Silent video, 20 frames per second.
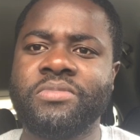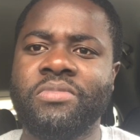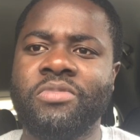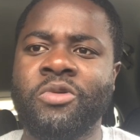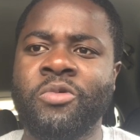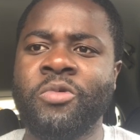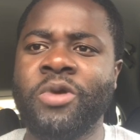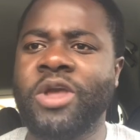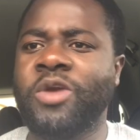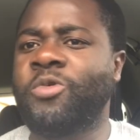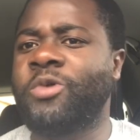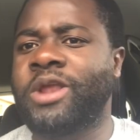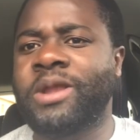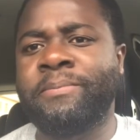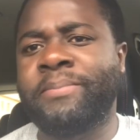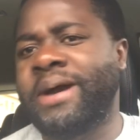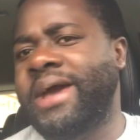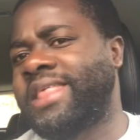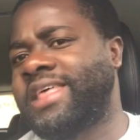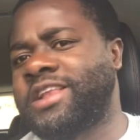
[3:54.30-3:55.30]
where you want to
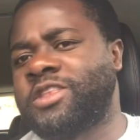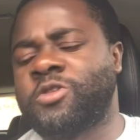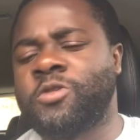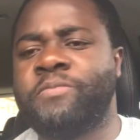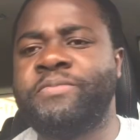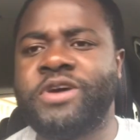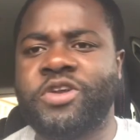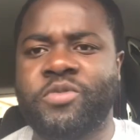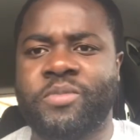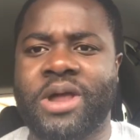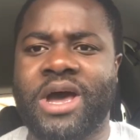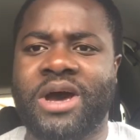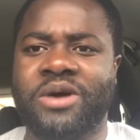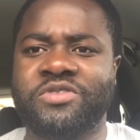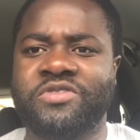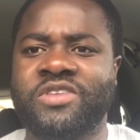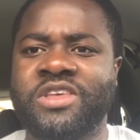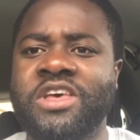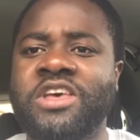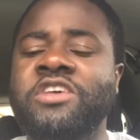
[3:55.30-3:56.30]
buy that 2-bedroom
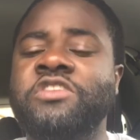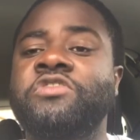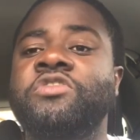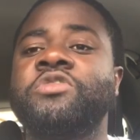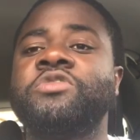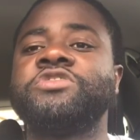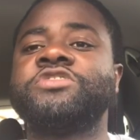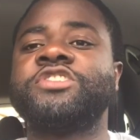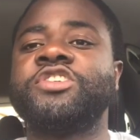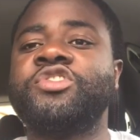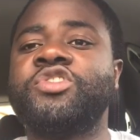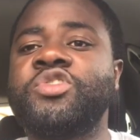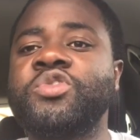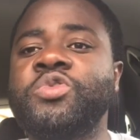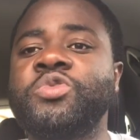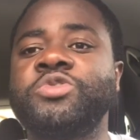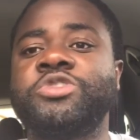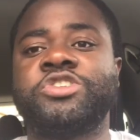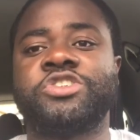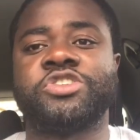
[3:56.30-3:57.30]
house. So it's a
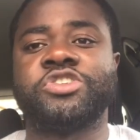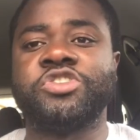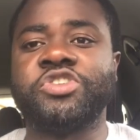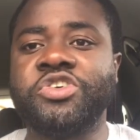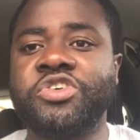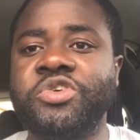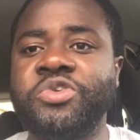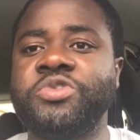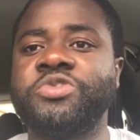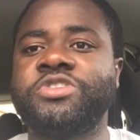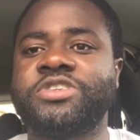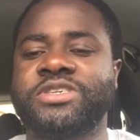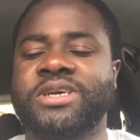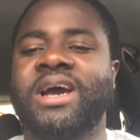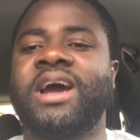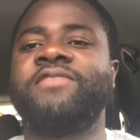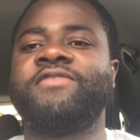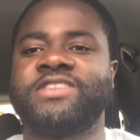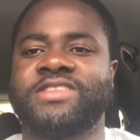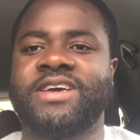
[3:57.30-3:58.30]
huge
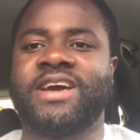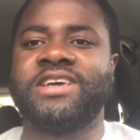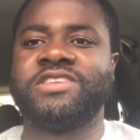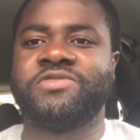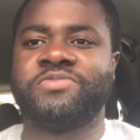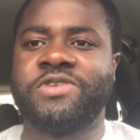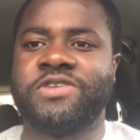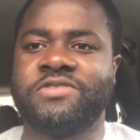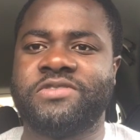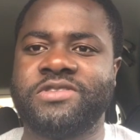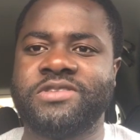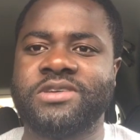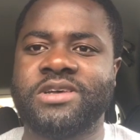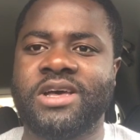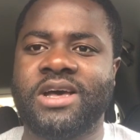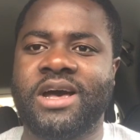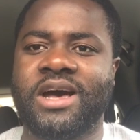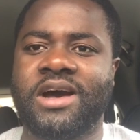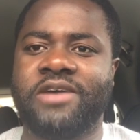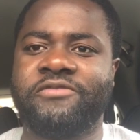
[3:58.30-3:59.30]
advertisement
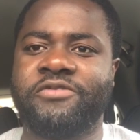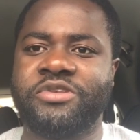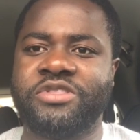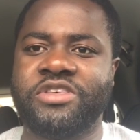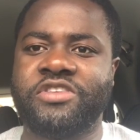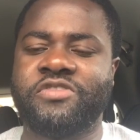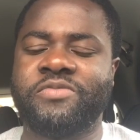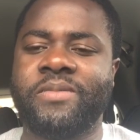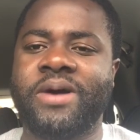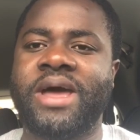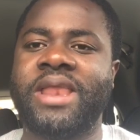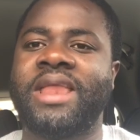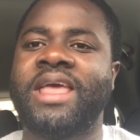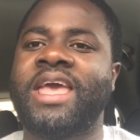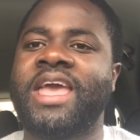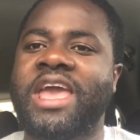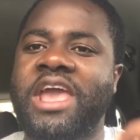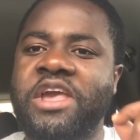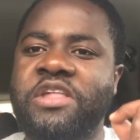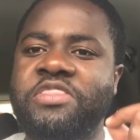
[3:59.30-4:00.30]
for this man.
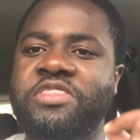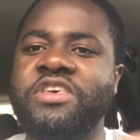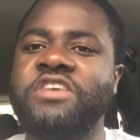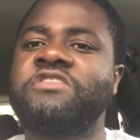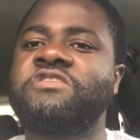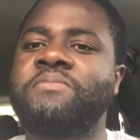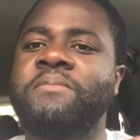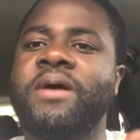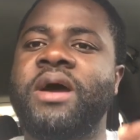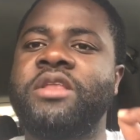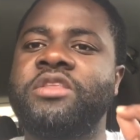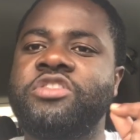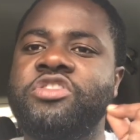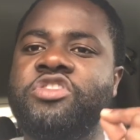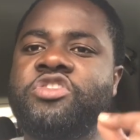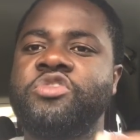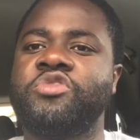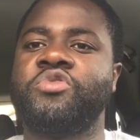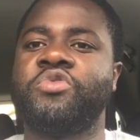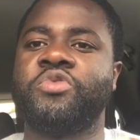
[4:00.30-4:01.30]
And this man
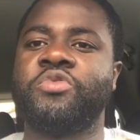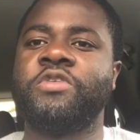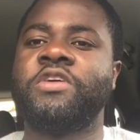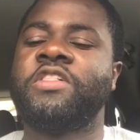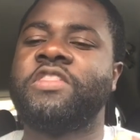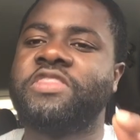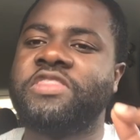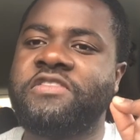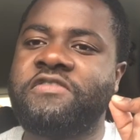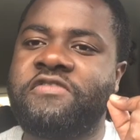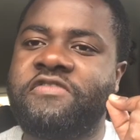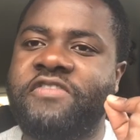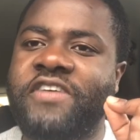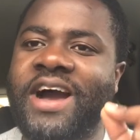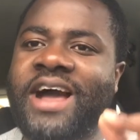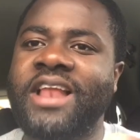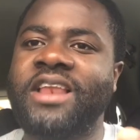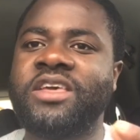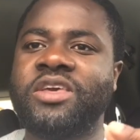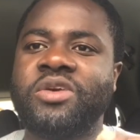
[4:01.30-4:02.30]
knew the
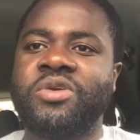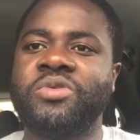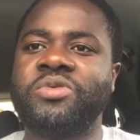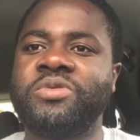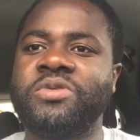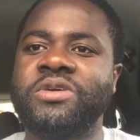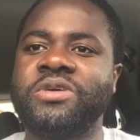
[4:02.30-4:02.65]
value